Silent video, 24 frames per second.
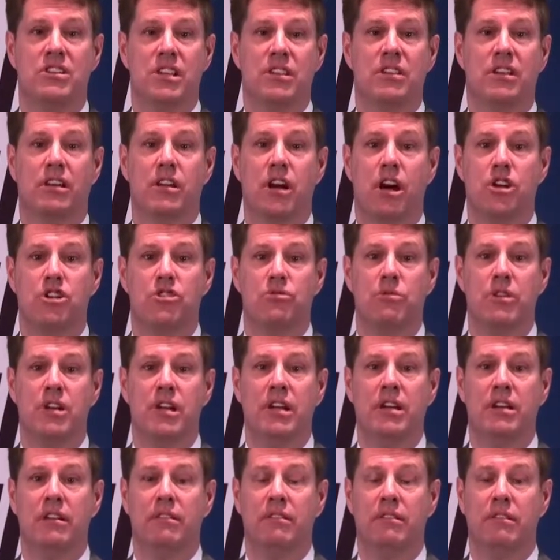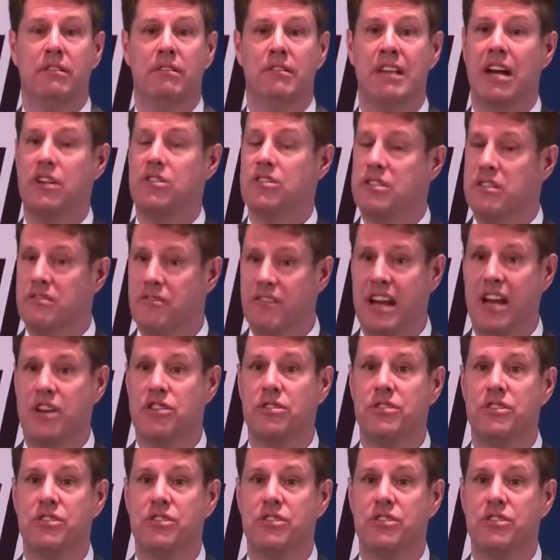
in the country, not just a financial